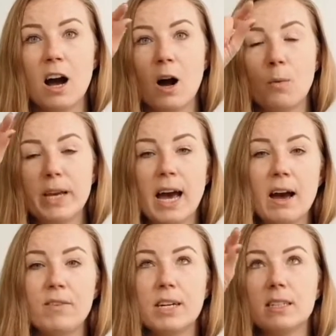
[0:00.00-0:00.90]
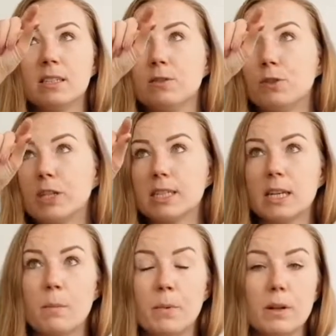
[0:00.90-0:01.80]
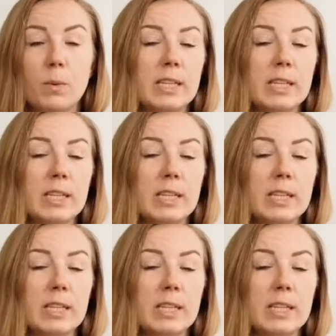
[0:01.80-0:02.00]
we have it, for example,